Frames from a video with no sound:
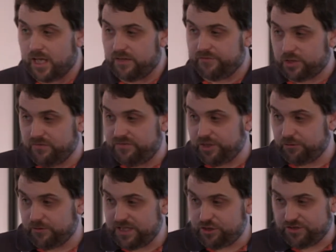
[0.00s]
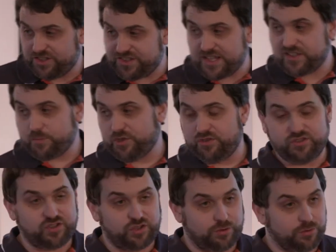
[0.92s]
The configuration
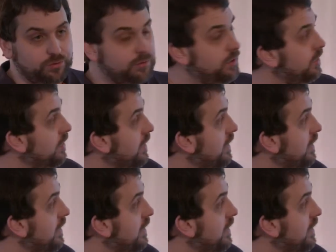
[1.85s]
assessment tool